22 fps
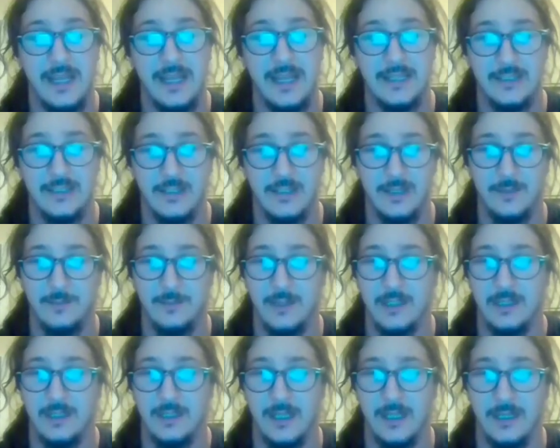it's going to
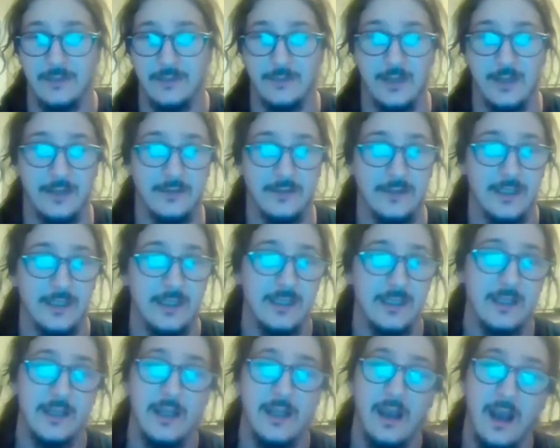be in the later rounds.
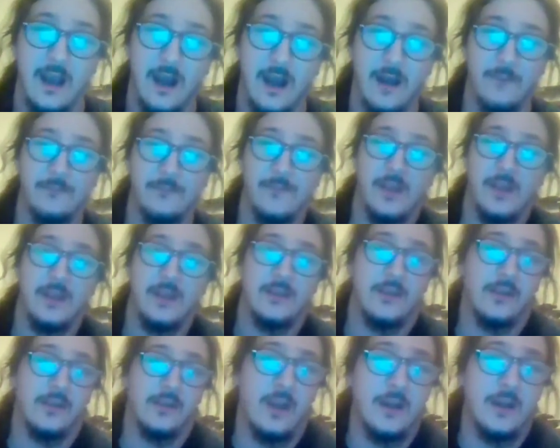
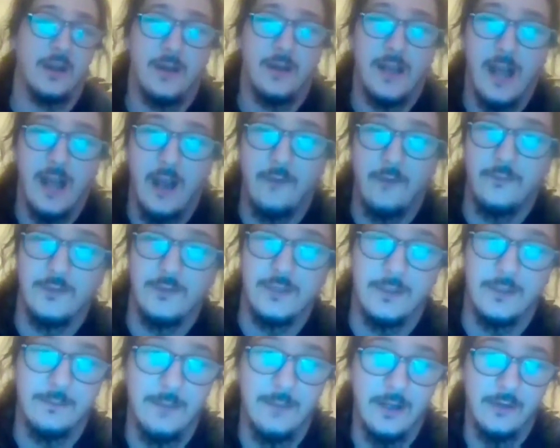The line right now for
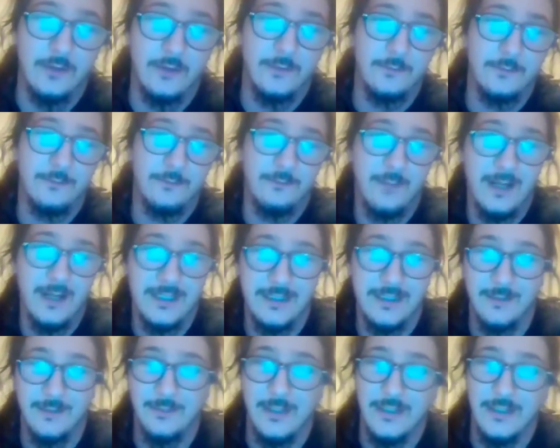Jim Miller by
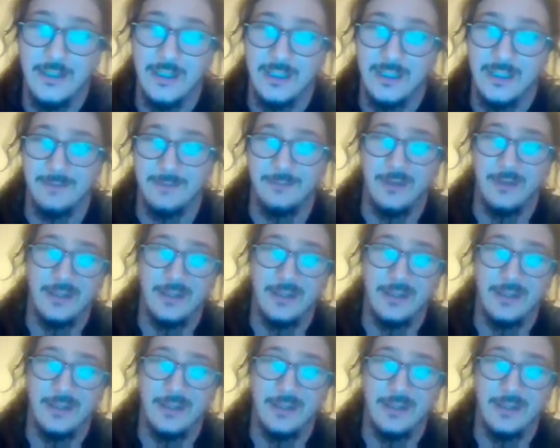submission is a